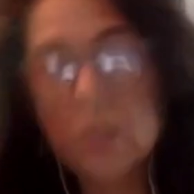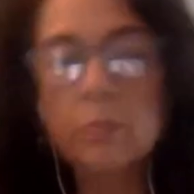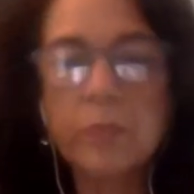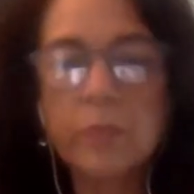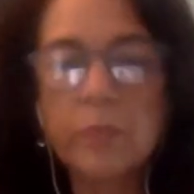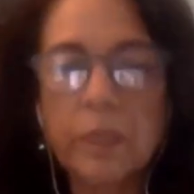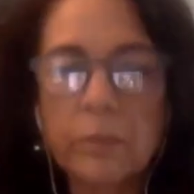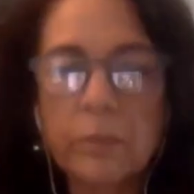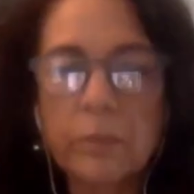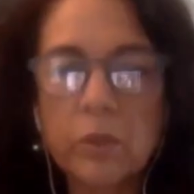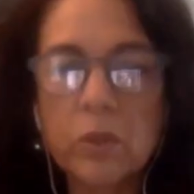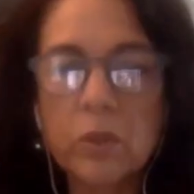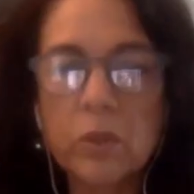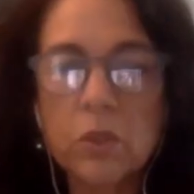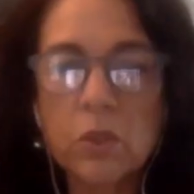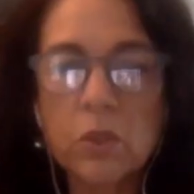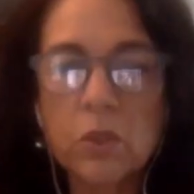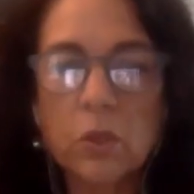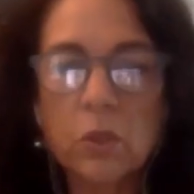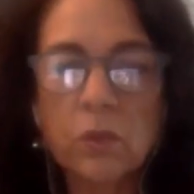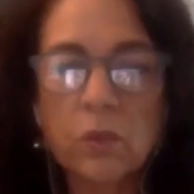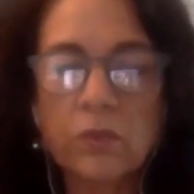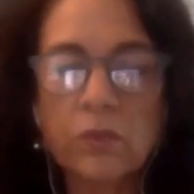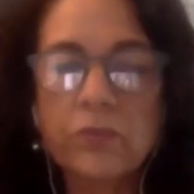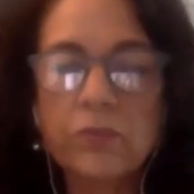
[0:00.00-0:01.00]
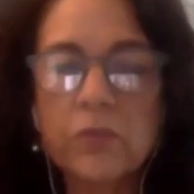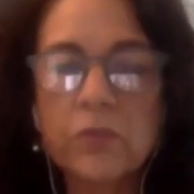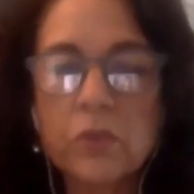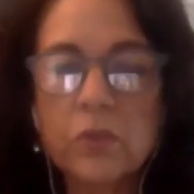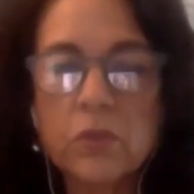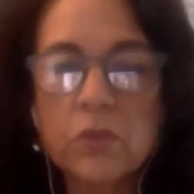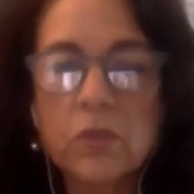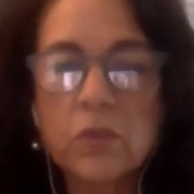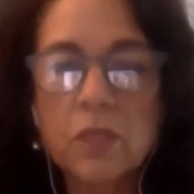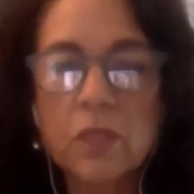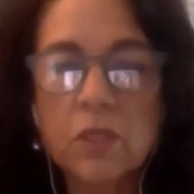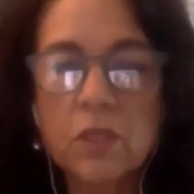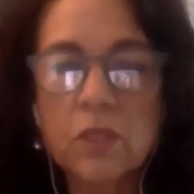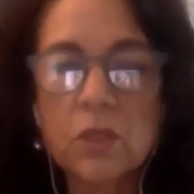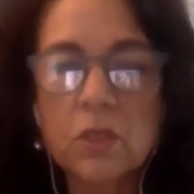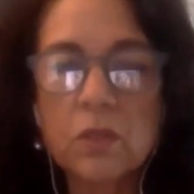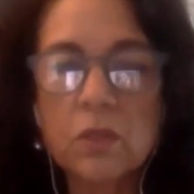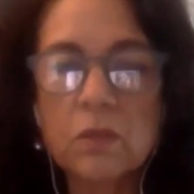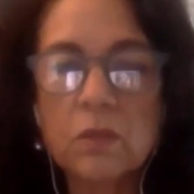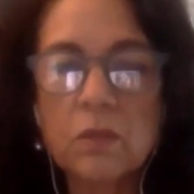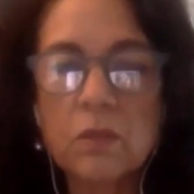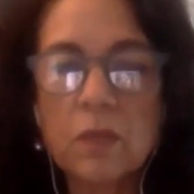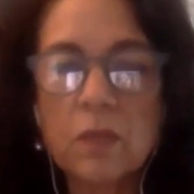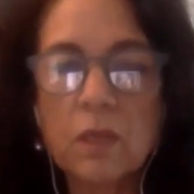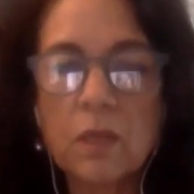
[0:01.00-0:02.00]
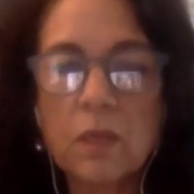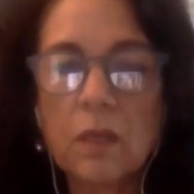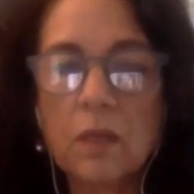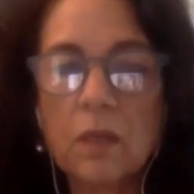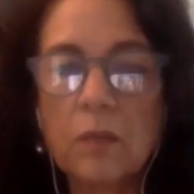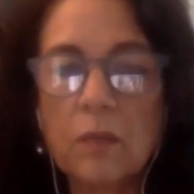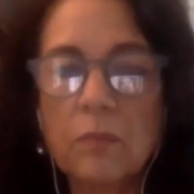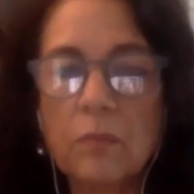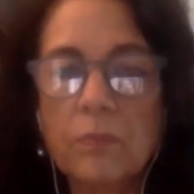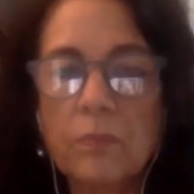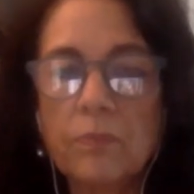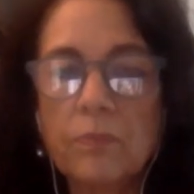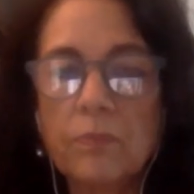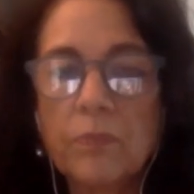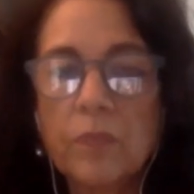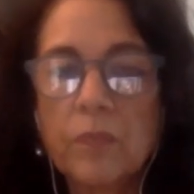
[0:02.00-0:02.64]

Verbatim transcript: but I'm going to show the first section, um,